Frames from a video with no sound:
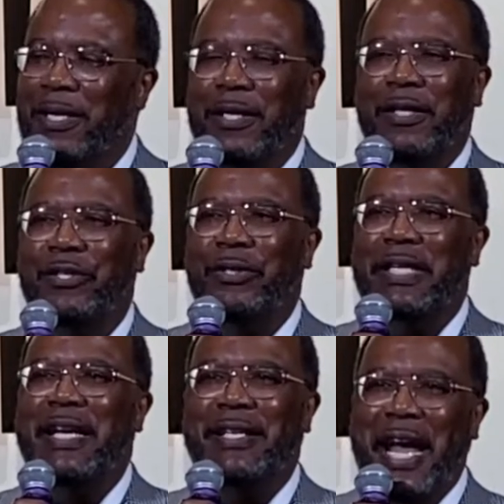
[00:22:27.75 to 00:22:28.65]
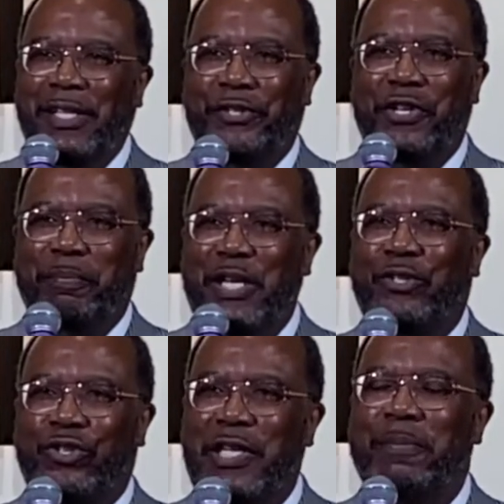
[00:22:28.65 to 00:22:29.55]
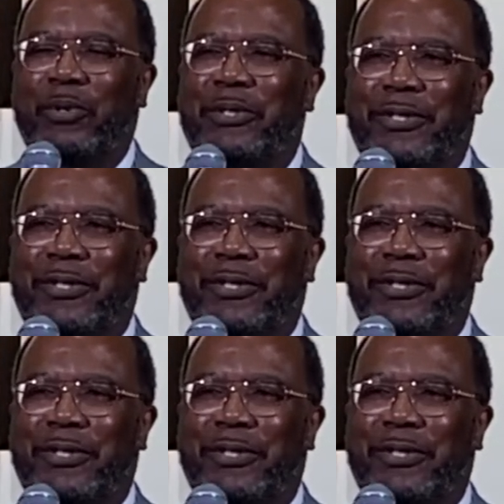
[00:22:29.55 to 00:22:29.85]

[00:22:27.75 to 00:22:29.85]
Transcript: the analogy of being sheep was